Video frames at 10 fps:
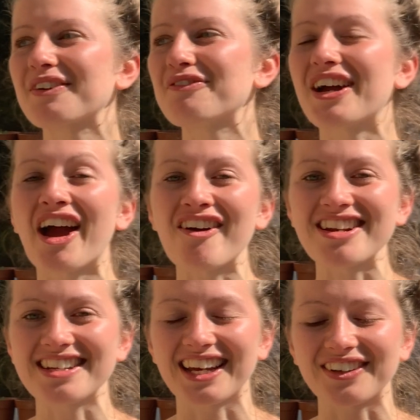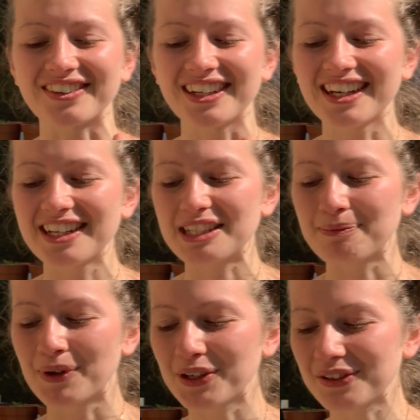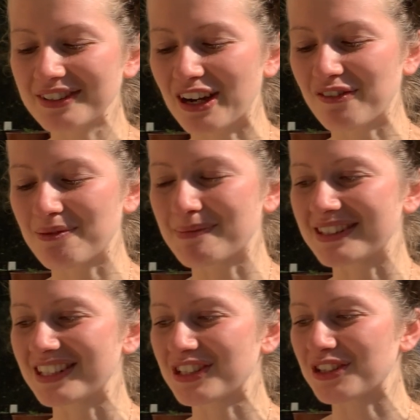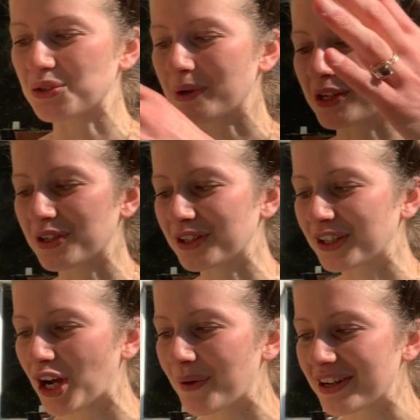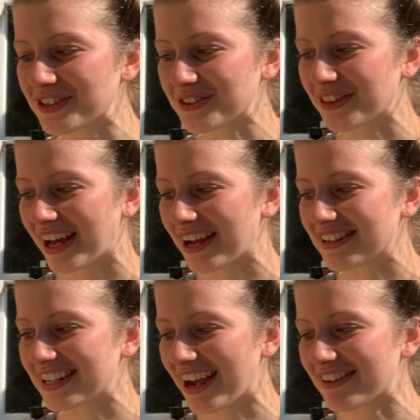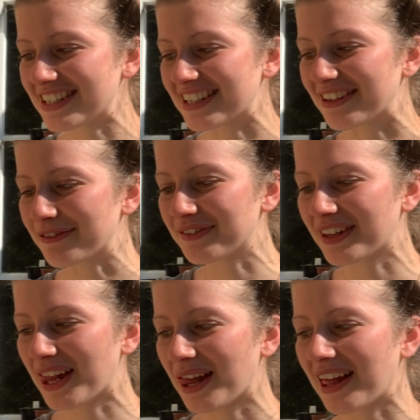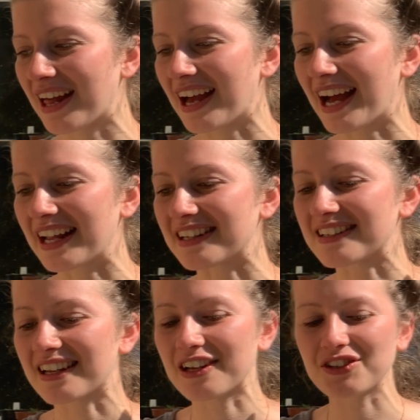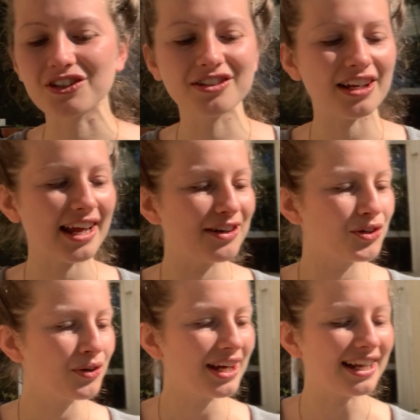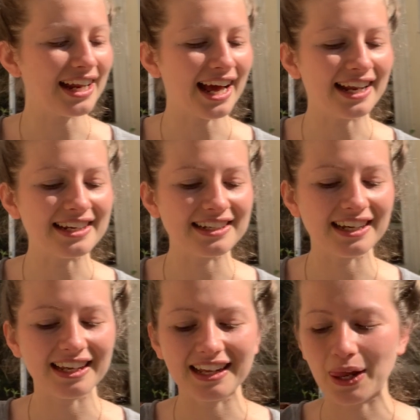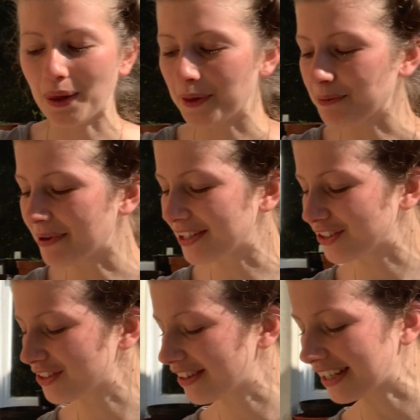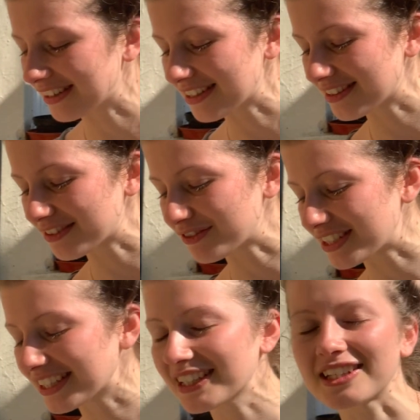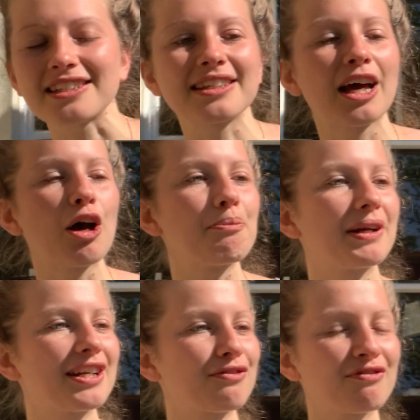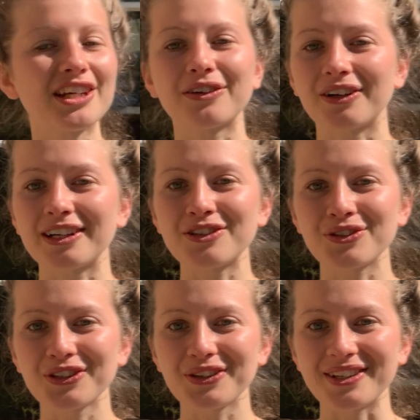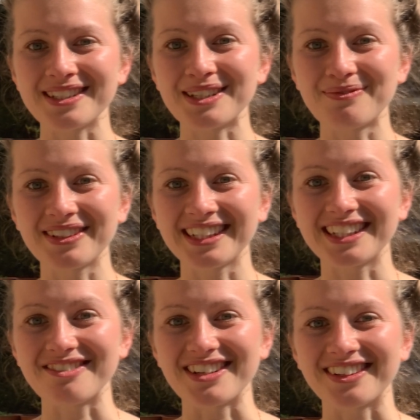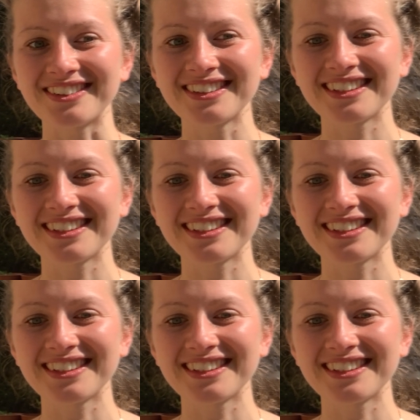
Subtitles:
fairy tale, to put yourself in positions where you can go into that narrative and just enjoy it. And you might just think this is ridiculous, but it's real. I assure you, it's completely real.